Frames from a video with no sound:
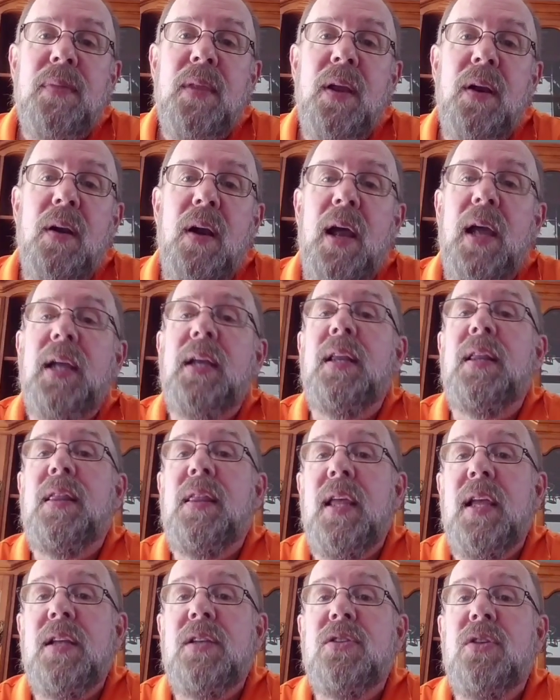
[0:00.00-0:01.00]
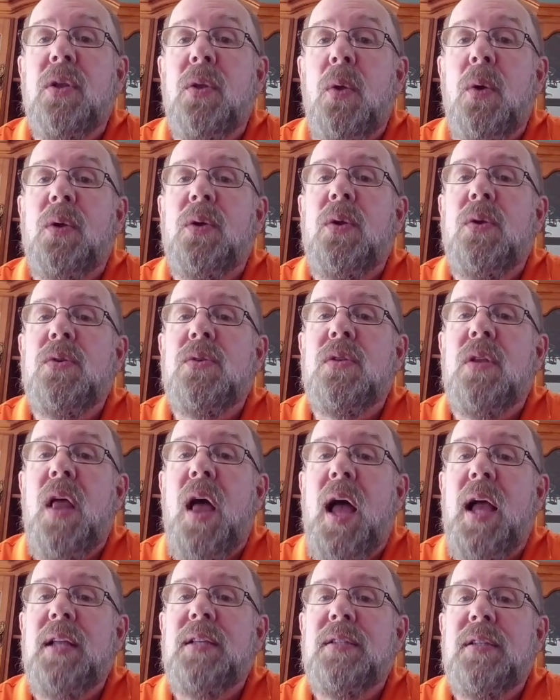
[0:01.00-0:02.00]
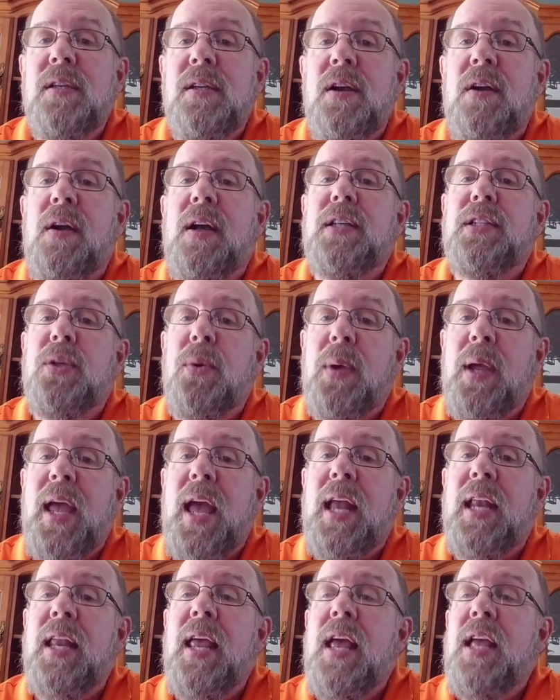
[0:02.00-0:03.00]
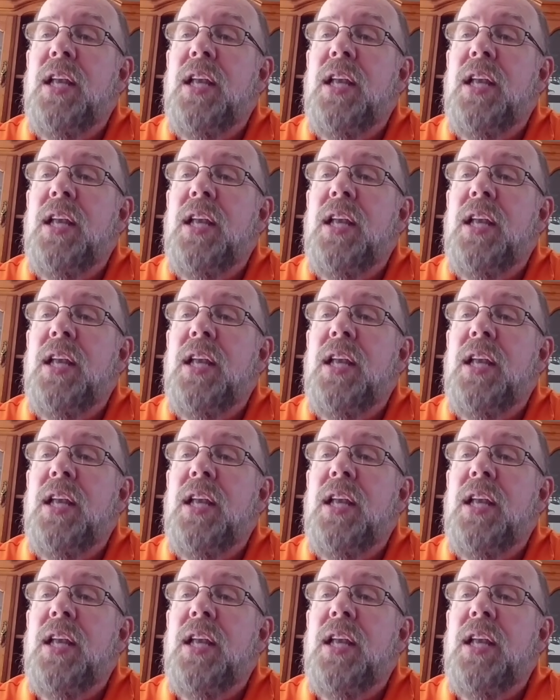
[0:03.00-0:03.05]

All right, and things along those lines. All right, so again,